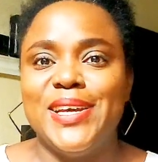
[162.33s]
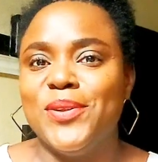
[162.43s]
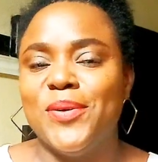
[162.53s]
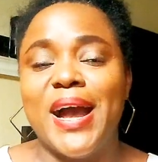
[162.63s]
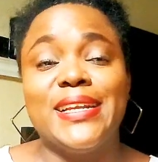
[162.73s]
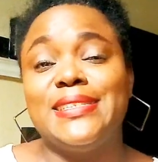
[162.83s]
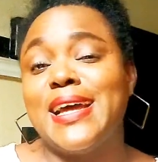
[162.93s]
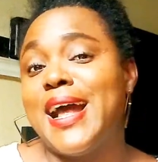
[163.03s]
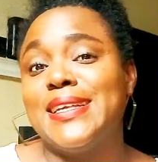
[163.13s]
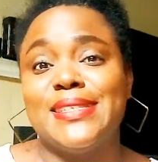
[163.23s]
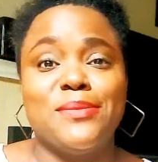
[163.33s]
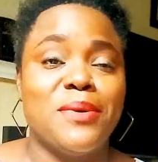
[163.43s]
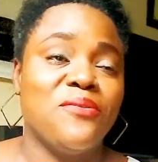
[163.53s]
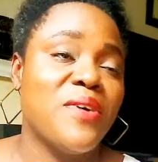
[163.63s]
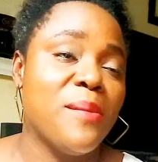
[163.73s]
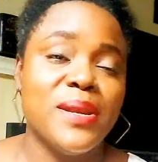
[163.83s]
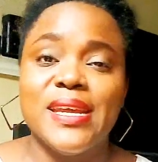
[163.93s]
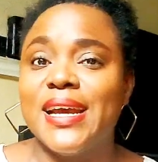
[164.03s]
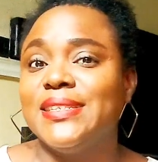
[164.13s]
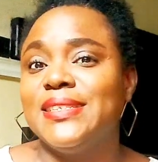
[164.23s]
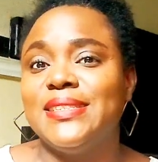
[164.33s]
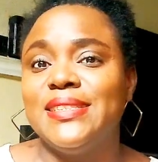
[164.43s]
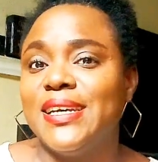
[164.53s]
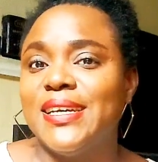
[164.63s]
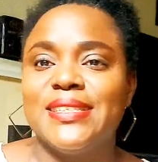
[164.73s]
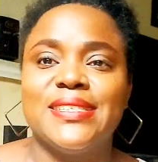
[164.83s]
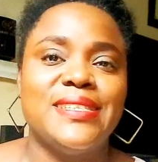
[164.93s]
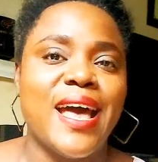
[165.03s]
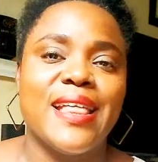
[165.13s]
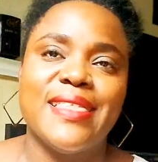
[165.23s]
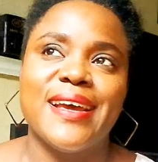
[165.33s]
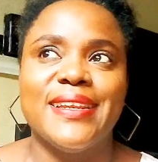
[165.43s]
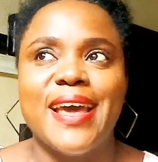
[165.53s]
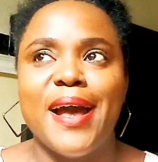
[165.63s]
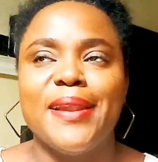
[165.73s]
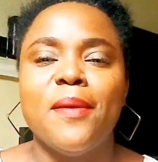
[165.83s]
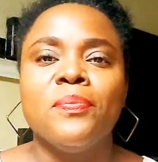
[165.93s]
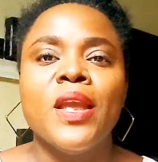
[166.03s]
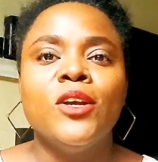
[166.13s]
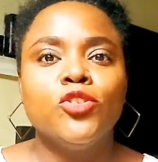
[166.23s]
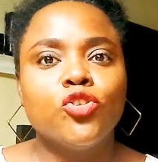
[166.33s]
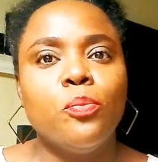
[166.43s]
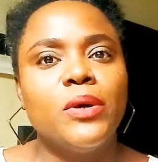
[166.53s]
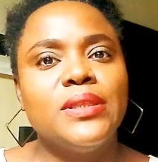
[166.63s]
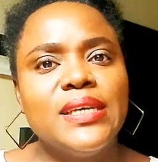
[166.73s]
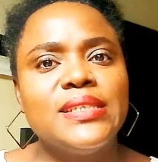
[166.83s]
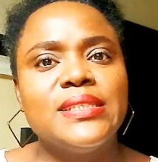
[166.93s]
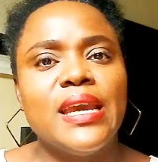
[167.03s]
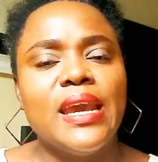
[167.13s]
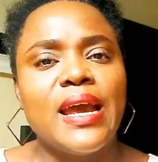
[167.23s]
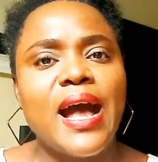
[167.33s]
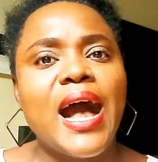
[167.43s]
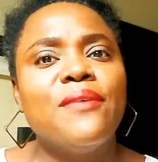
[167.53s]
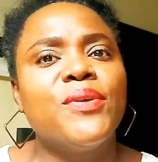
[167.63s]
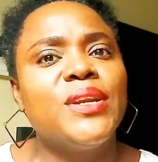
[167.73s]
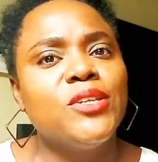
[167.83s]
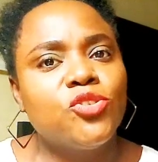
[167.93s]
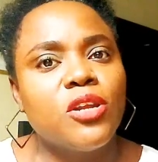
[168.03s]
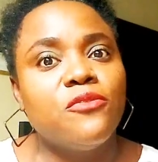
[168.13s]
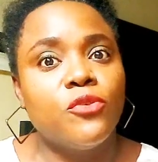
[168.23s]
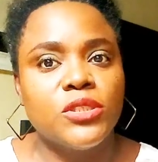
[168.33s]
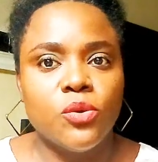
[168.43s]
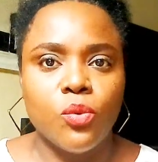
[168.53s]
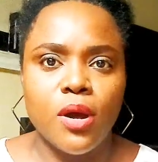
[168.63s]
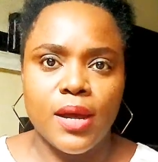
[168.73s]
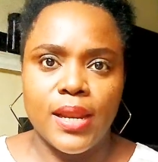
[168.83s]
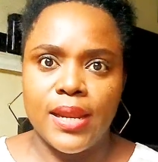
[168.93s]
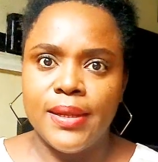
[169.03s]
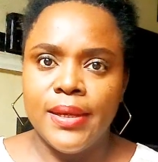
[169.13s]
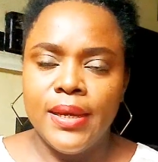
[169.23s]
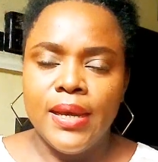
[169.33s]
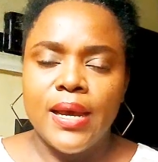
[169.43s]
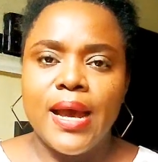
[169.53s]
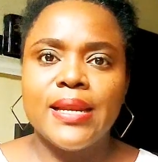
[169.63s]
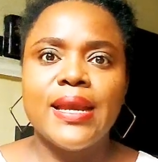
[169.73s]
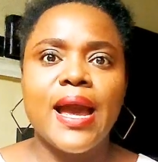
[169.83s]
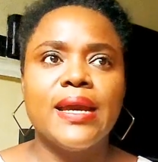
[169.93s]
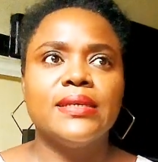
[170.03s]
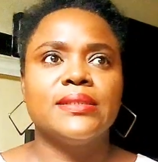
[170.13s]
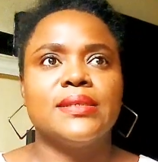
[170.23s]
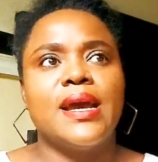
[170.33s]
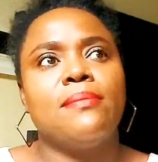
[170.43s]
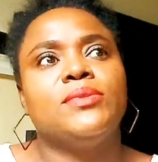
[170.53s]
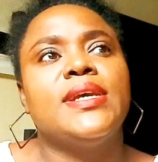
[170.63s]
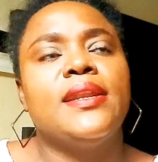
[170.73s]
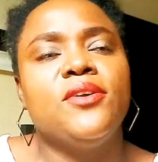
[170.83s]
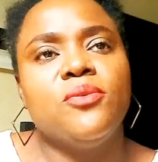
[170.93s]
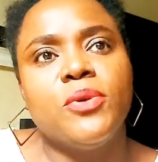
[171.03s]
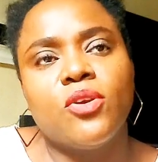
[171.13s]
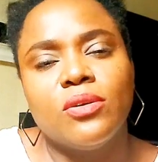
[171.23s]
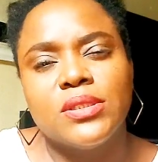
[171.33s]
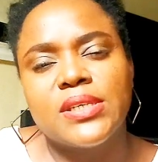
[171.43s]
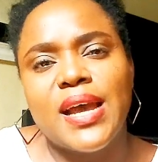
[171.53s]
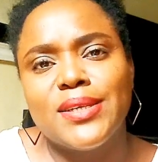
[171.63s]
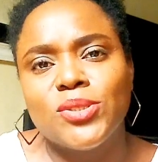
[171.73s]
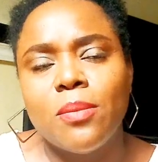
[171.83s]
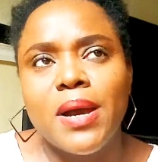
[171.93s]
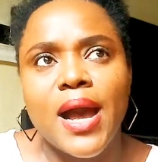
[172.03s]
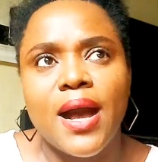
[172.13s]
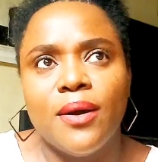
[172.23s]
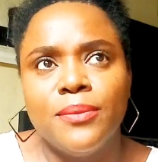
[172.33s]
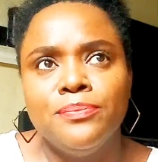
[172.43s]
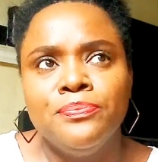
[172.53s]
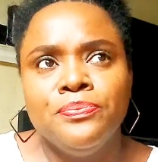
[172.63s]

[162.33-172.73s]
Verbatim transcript: you know, I danced with my family. I did this, that, that, that. So, but this year I have already turned 41. And guys, I'm telling you because somehow